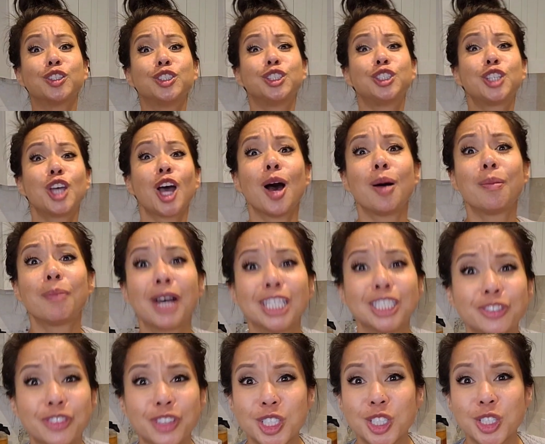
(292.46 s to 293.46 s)
you so
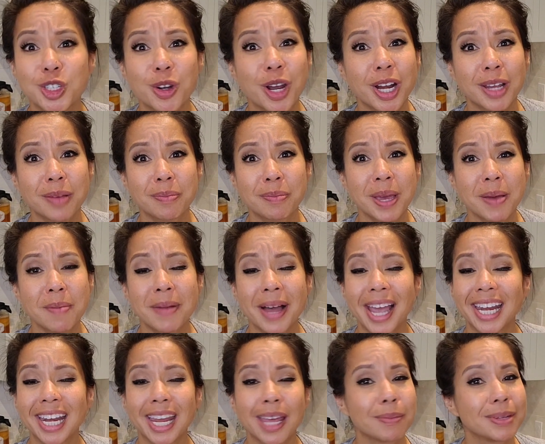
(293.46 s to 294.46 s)
much for joining me.
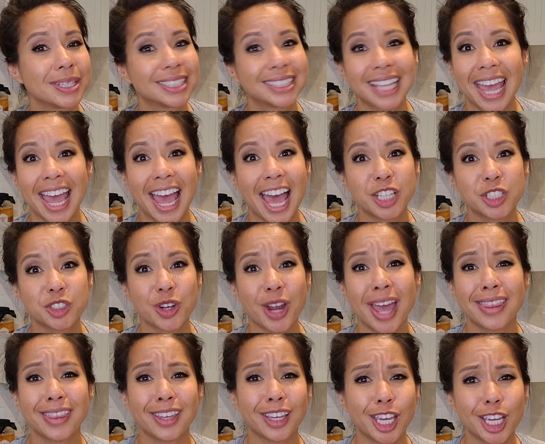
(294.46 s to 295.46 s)
My name is Kat
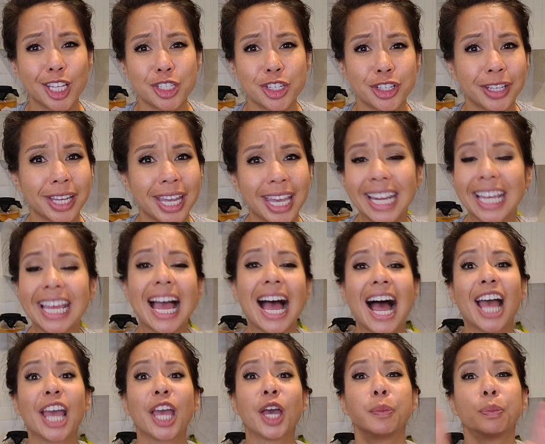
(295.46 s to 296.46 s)
Tran, the Kitchen Kitty.
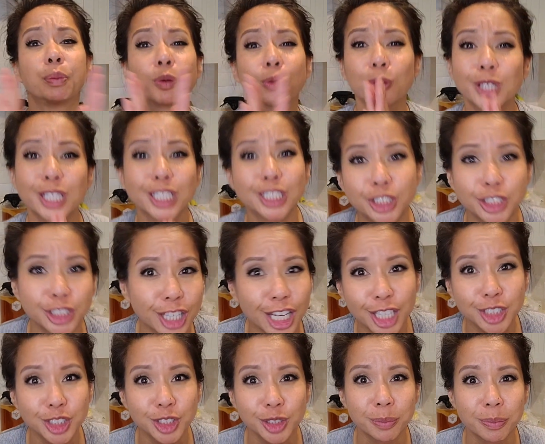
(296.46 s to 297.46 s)
I
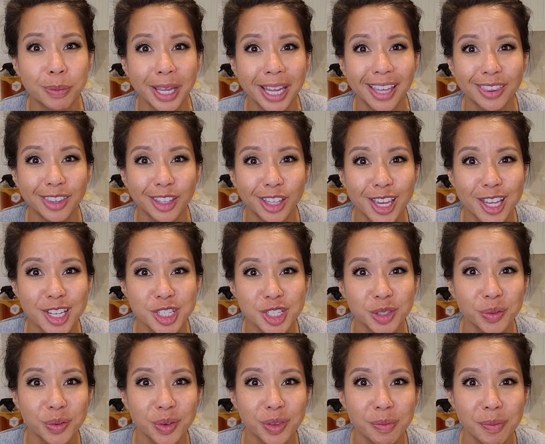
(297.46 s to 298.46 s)
appreciate you being in the
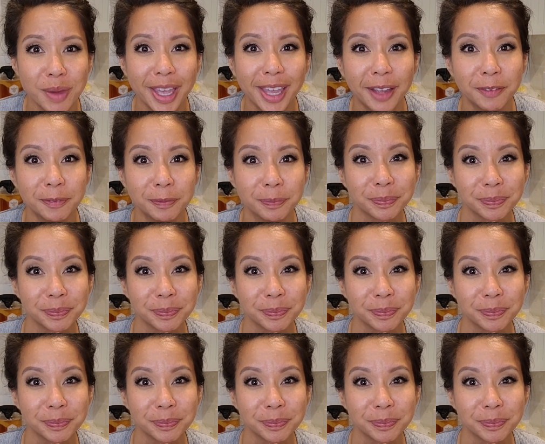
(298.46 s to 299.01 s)
kitchen with me.